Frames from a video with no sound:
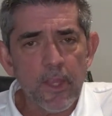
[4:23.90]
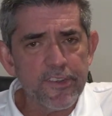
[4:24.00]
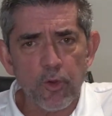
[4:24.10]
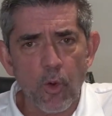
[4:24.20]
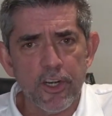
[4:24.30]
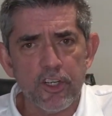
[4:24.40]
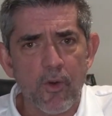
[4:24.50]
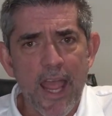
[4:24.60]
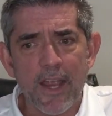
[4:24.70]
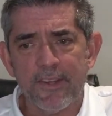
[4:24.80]
storage
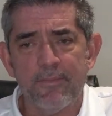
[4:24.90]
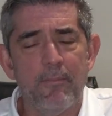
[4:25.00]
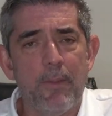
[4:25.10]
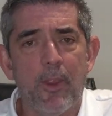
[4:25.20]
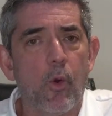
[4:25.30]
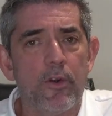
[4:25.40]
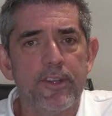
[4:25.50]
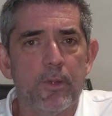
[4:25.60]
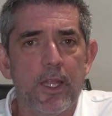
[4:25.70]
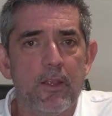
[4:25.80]
racks, maybe
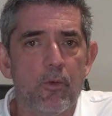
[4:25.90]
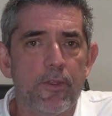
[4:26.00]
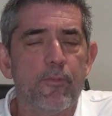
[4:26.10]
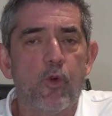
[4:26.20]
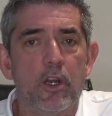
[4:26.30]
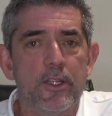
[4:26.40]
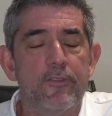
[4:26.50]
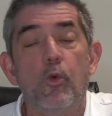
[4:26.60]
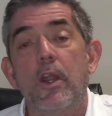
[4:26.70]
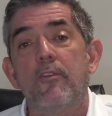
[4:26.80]
horseplay with a
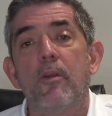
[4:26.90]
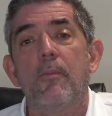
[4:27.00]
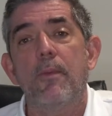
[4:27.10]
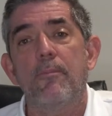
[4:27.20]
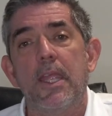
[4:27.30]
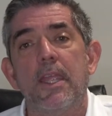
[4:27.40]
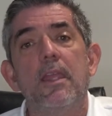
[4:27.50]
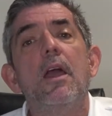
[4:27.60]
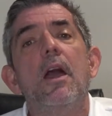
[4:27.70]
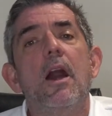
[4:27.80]
forklift, whatever it might be.
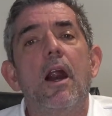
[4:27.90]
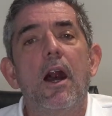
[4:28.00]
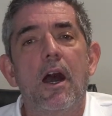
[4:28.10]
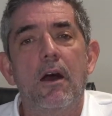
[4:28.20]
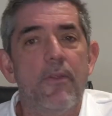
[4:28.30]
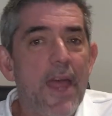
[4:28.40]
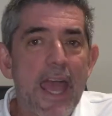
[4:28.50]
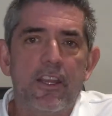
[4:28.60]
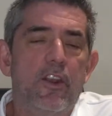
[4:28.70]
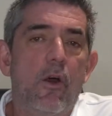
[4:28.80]

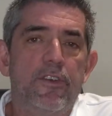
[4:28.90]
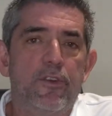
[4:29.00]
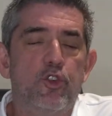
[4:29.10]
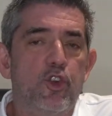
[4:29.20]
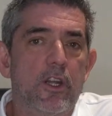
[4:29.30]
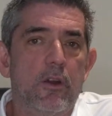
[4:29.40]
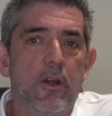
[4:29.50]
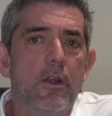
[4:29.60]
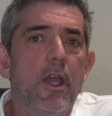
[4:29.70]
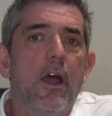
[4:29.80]
That could also
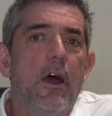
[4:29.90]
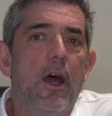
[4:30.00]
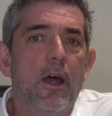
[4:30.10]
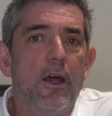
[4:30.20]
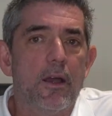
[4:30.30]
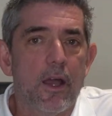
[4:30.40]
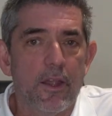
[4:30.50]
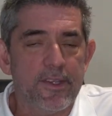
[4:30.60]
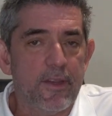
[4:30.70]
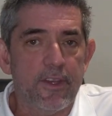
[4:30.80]
trigger
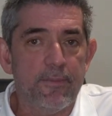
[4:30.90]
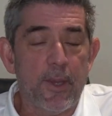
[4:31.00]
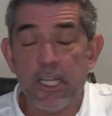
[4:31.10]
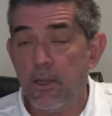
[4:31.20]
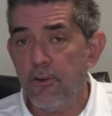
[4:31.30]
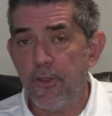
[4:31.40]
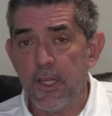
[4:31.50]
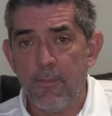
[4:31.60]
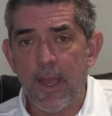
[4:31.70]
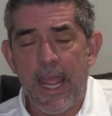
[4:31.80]
a safety speech. Another
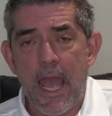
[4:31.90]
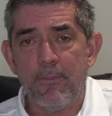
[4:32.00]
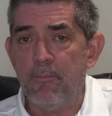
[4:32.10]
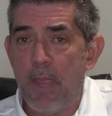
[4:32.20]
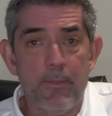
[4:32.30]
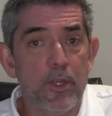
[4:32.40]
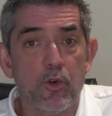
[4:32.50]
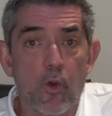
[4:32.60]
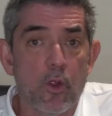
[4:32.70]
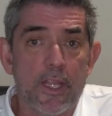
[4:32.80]
thing that might happen, maybe you're
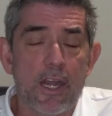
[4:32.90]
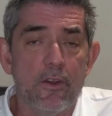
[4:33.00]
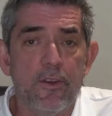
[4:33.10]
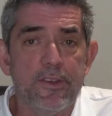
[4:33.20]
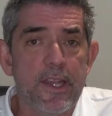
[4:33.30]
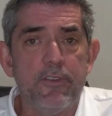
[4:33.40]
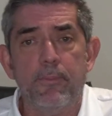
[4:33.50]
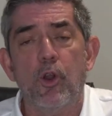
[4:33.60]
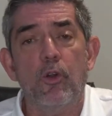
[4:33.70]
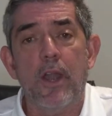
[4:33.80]
rolling out a new safety
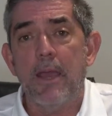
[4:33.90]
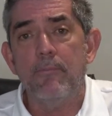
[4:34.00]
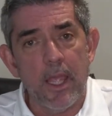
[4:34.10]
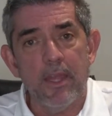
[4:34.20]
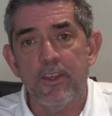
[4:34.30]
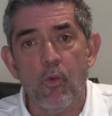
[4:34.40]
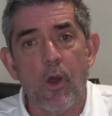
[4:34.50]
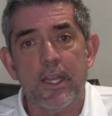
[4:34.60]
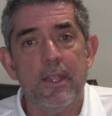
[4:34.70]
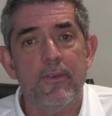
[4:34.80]
program and you
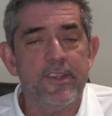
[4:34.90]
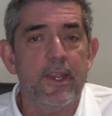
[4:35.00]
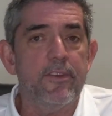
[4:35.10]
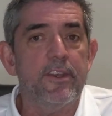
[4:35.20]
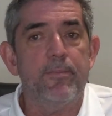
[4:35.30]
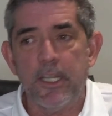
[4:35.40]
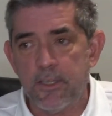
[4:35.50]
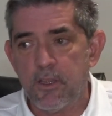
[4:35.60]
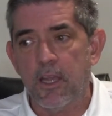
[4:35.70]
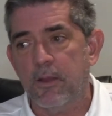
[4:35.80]
want to give a safety speech
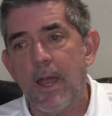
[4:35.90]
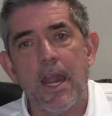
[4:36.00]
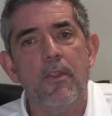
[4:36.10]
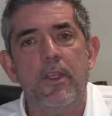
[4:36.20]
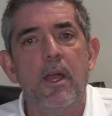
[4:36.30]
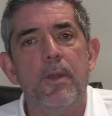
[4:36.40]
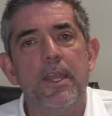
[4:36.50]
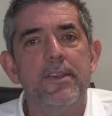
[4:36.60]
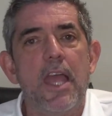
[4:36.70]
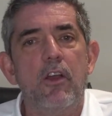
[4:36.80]
to talk about how the company
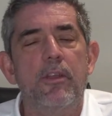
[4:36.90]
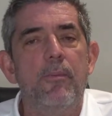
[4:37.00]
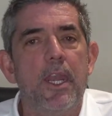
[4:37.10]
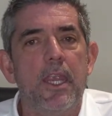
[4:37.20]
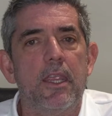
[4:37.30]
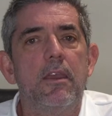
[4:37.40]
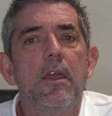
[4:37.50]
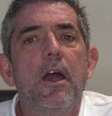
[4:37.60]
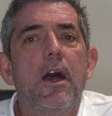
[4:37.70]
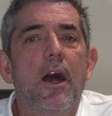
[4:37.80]
is now committing
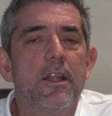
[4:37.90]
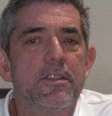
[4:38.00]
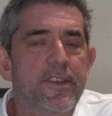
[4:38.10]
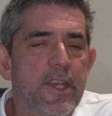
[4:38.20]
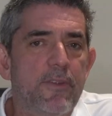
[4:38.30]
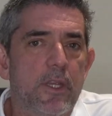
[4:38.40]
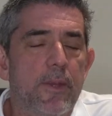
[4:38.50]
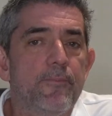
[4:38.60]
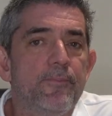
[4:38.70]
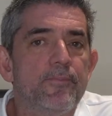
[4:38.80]
to safety.